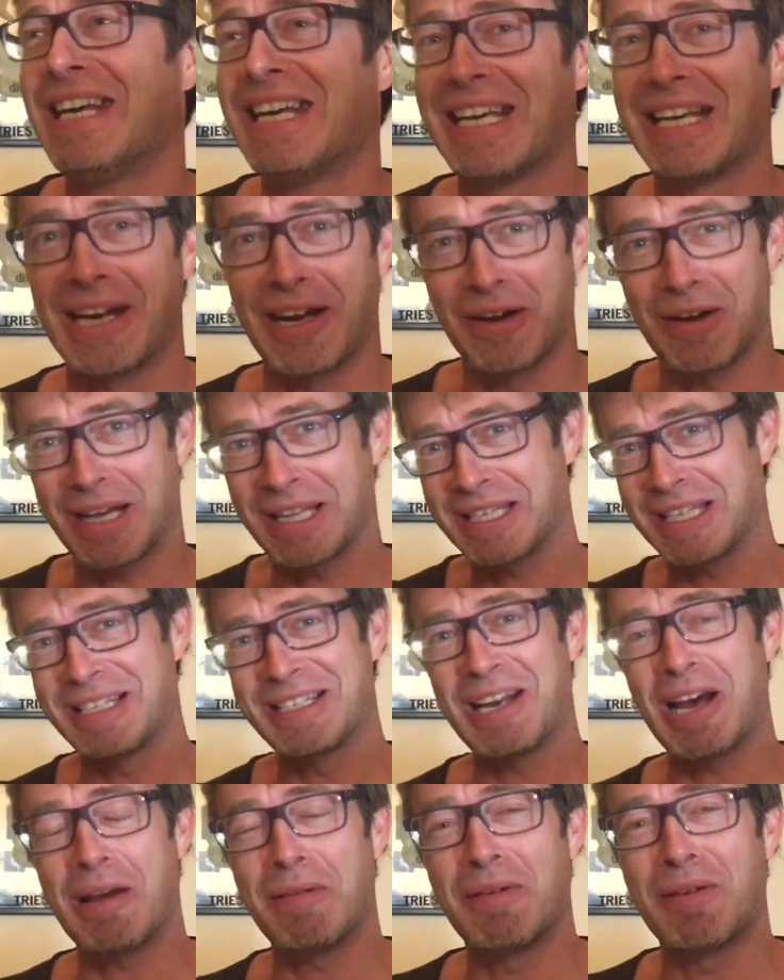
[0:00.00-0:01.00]
You know, at the
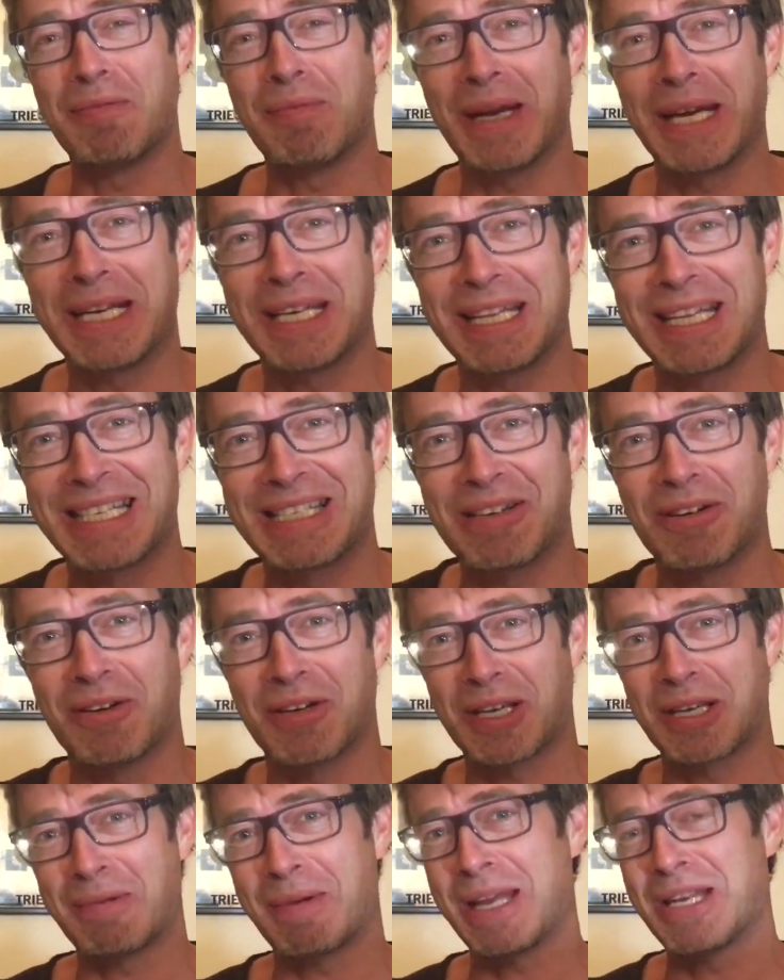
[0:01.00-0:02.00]
time of making this
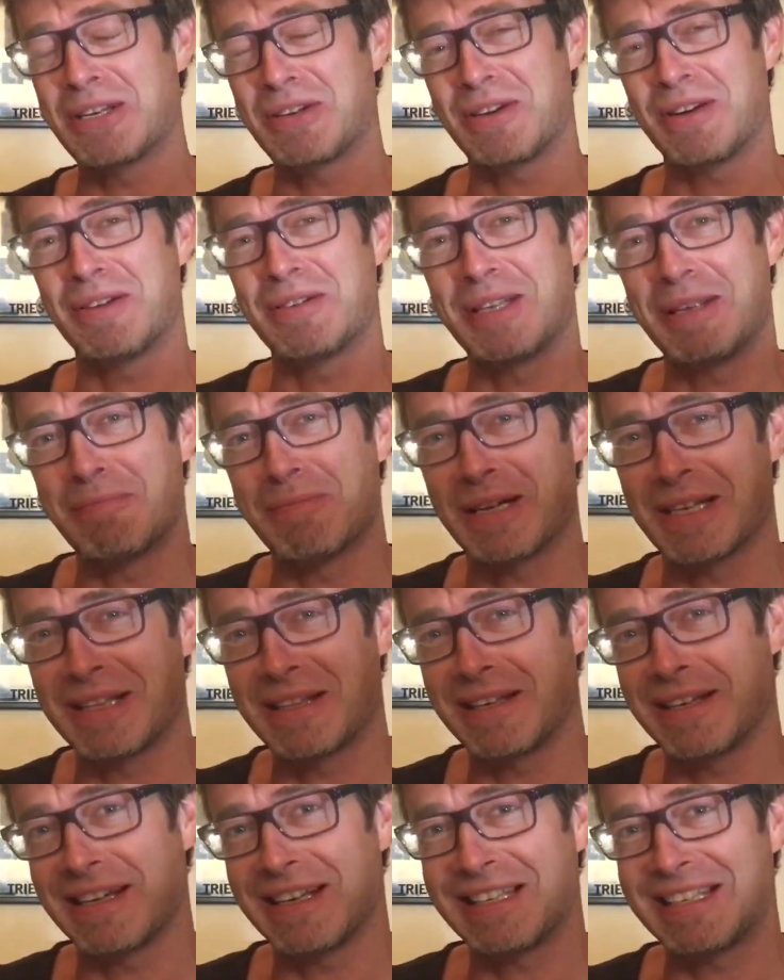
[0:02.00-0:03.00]
documentary, I was in my
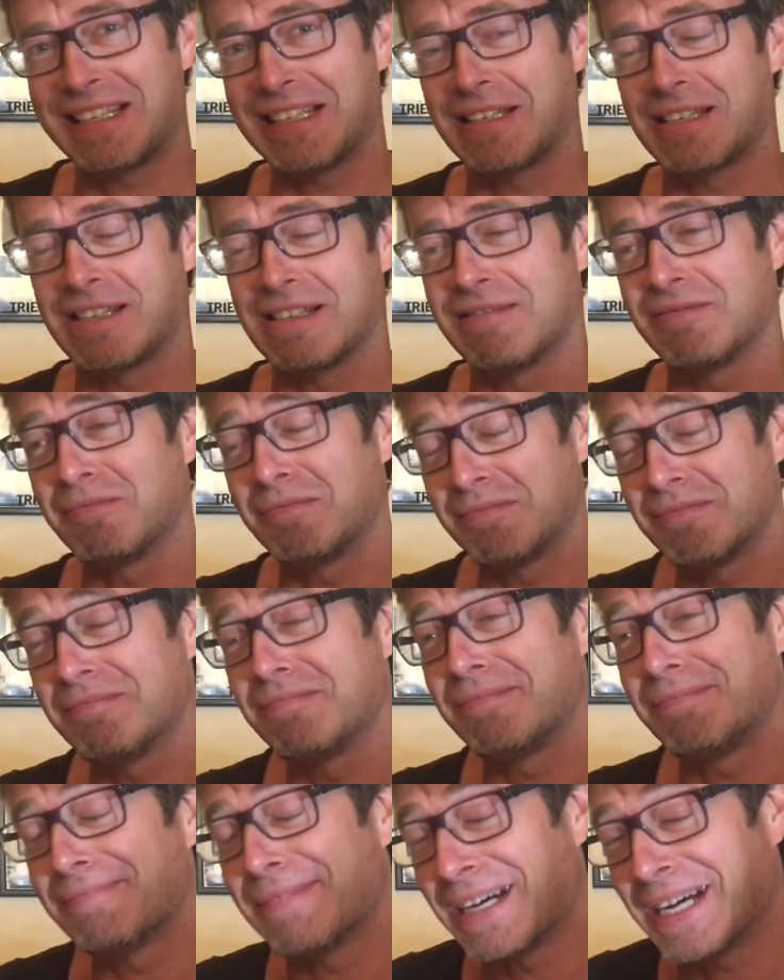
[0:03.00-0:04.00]
30s
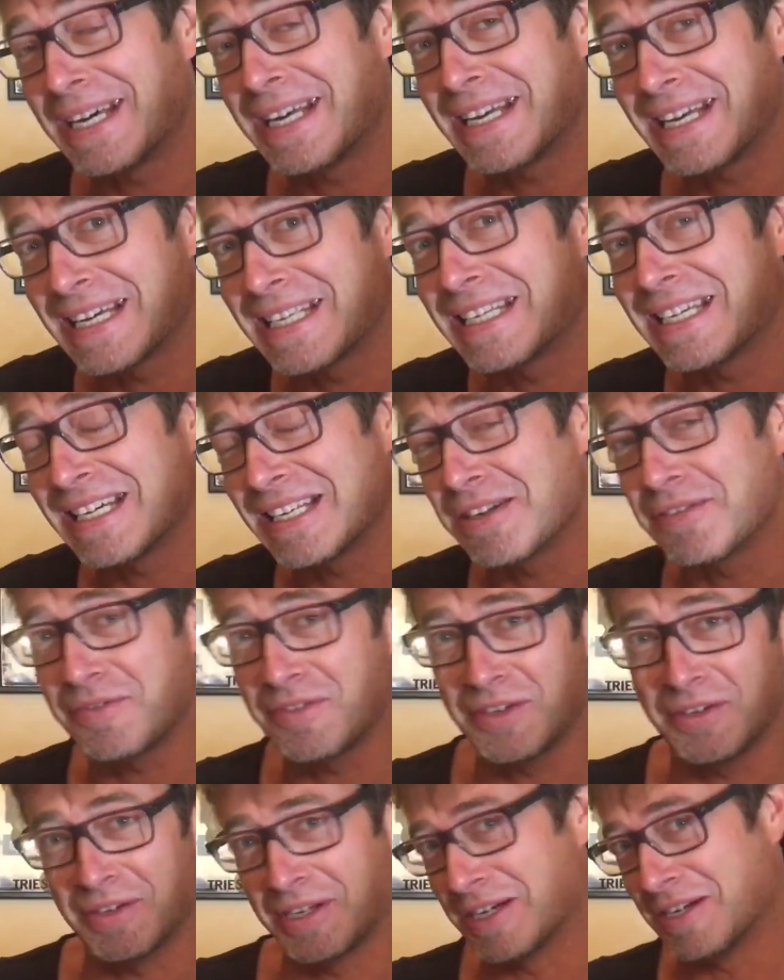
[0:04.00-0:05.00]
and I had a
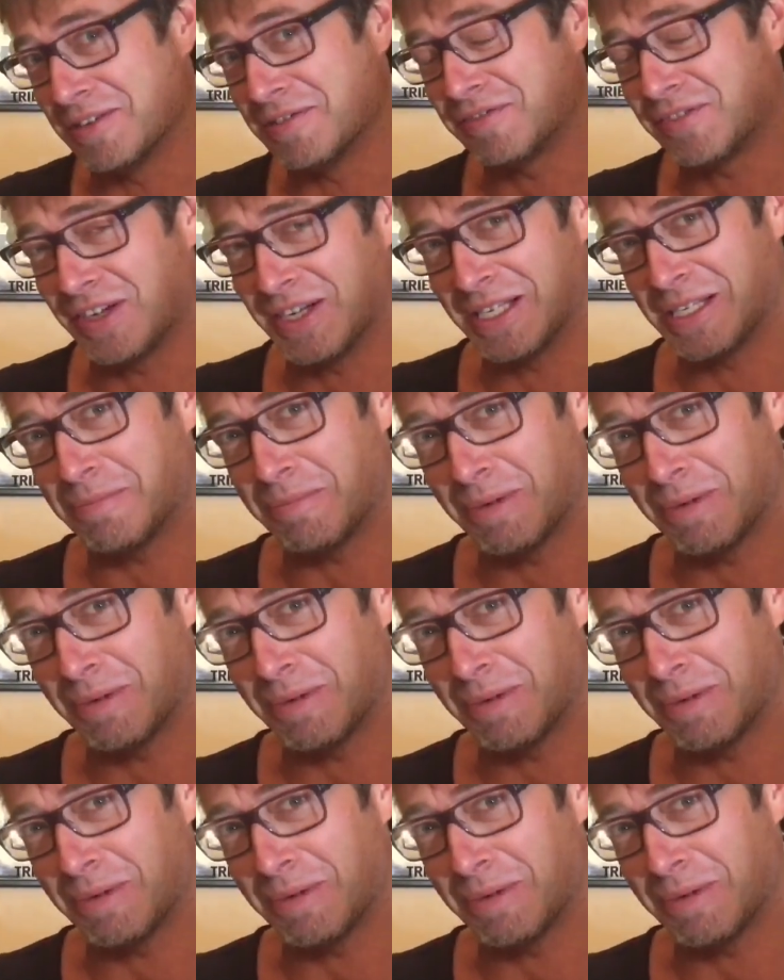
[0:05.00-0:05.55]
few girlfriends